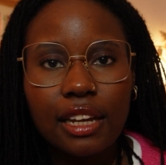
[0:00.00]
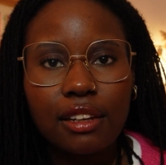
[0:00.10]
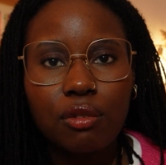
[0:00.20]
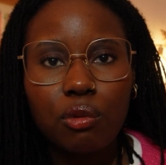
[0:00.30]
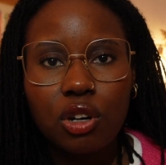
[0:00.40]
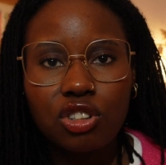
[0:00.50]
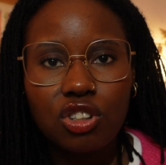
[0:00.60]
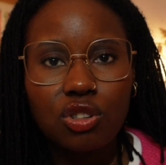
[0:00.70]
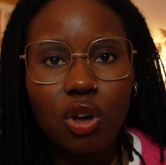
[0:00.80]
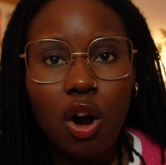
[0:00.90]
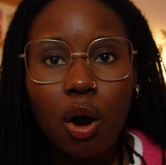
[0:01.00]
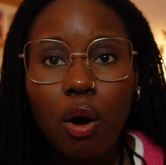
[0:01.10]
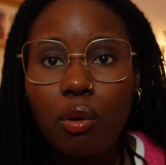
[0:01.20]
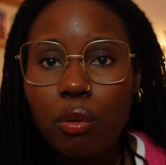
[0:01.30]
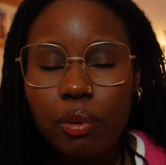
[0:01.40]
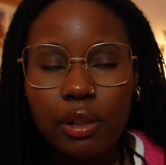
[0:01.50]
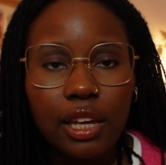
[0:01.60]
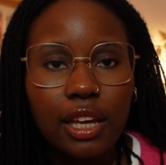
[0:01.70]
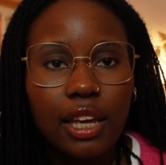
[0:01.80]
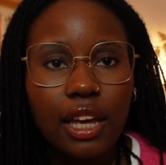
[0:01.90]
It washes
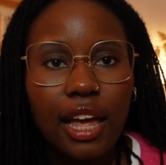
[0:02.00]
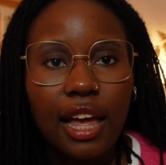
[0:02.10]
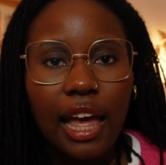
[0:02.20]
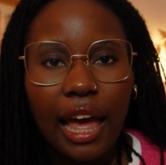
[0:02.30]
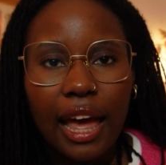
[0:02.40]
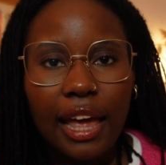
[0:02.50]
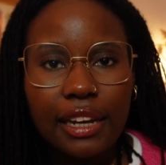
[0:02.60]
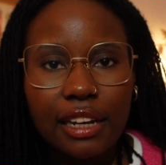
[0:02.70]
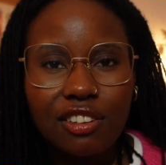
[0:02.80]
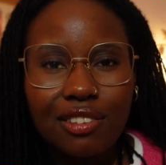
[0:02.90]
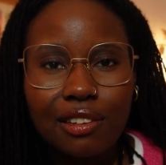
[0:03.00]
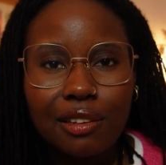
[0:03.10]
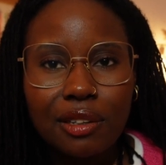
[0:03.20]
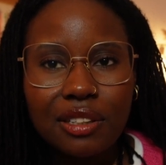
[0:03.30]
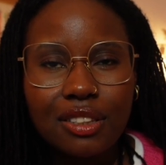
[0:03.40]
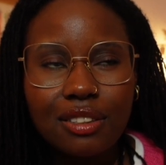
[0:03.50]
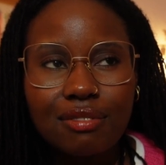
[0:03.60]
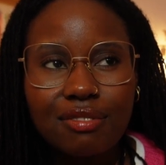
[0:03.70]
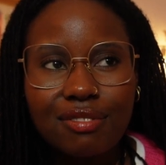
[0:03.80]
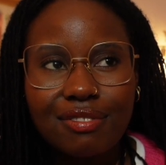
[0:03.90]
horribly and it just looks,
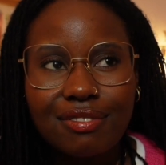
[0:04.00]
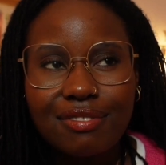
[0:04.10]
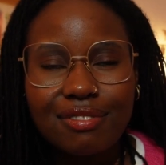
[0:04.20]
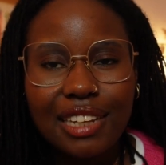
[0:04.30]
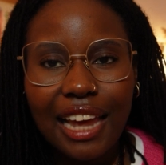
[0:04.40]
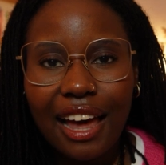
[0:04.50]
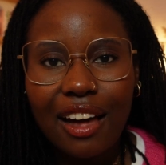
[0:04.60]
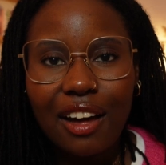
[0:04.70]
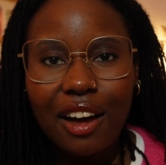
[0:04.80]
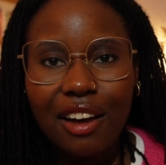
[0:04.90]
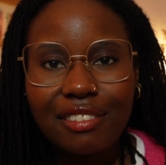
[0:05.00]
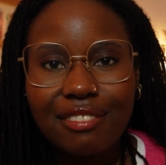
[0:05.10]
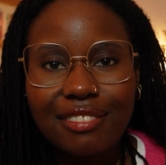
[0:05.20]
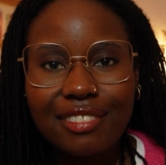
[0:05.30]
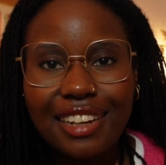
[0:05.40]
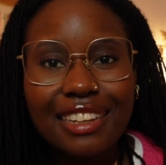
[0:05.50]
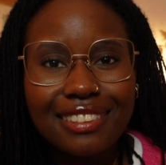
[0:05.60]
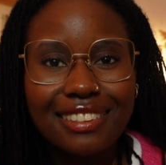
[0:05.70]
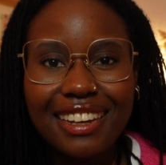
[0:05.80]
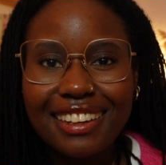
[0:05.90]

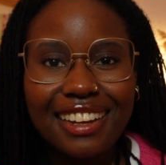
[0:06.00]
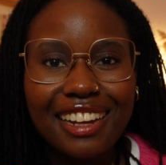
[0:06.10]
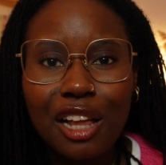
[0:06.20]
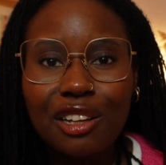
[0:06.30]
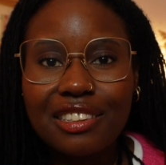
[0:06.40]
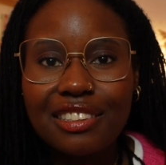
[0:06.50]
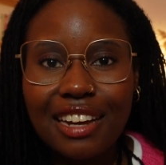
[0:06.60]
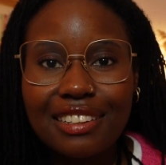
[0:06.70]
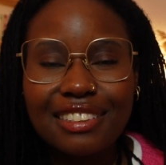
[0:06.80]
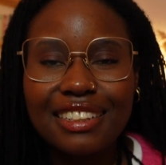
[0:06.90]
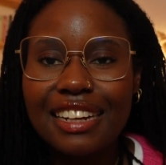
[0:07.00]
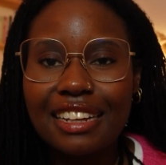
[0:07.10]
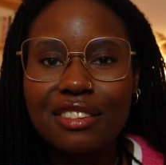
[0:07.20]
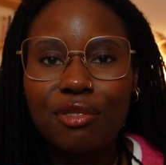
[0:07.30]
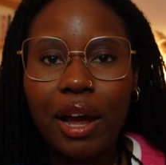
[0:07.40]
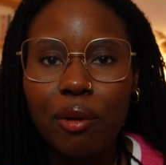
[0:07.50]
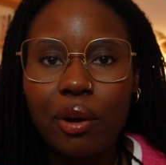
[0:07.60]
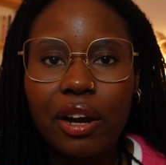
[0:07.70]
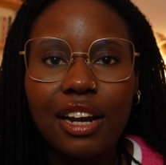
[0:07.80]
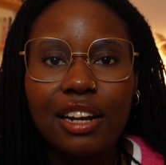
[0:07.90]
dusty. It looks dusty, that's the right
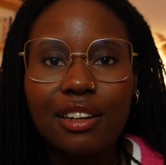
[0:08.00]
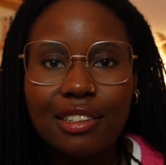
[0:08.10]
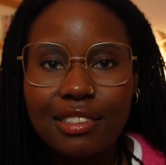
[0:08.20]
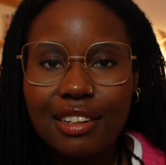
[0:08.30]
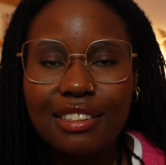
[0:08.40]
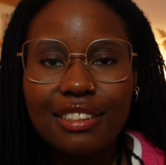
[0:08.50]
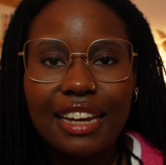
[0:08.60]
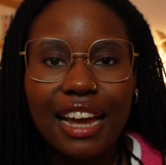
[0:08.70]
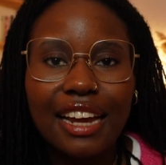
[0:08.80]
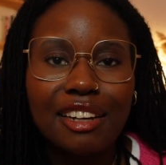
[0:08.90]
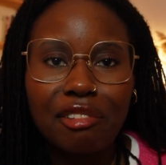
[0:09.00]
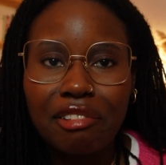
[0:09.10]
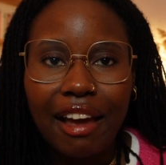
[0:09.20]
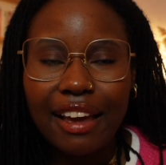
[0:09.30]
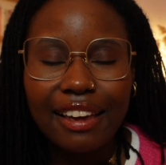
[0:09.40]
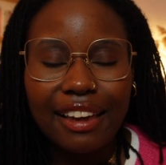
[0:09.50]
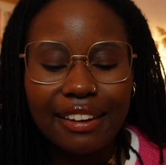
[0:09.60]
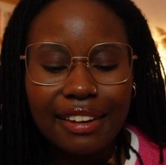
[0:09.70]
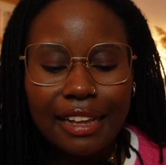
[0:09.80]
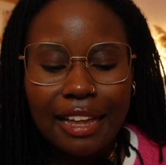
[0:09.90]
word. It looks dusty and I don't like
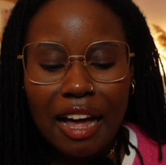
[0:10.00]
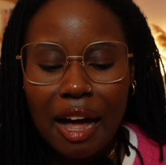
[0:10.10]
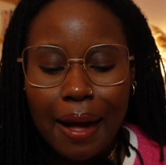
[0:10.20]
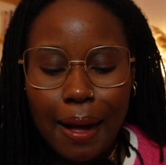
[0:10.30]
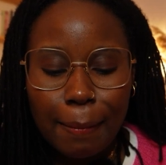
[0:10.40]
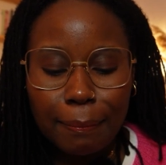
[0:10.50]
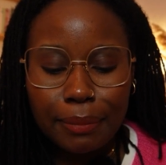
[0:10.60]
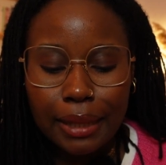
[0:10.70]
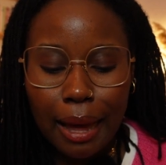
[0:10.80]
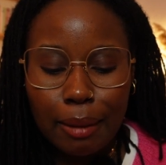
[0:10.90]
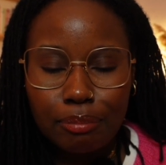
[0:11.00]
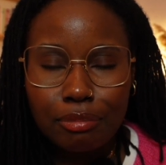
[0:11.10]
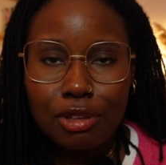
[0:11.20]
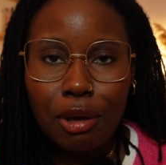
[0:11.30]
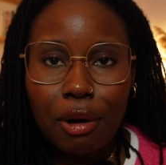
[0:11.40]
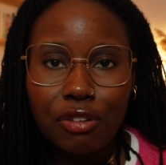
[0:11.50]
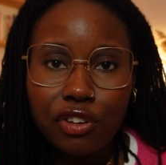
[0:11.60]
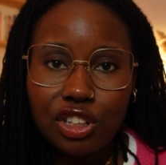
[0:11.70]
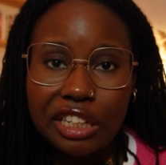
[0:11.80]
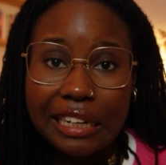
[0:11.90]
it. Yeah, so
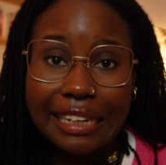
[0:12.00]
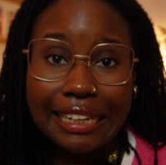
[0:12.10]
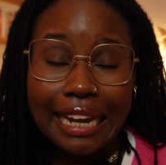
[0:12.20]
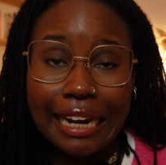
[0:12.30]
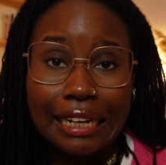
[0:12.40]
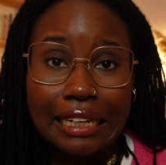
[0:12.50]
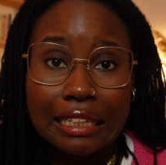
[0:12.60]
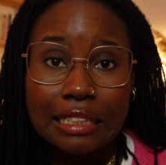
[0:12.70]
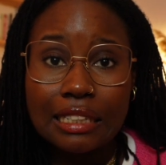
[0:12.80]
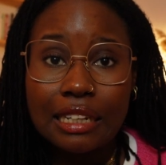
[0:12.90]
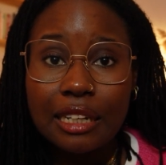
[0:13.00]
unfortunately that is,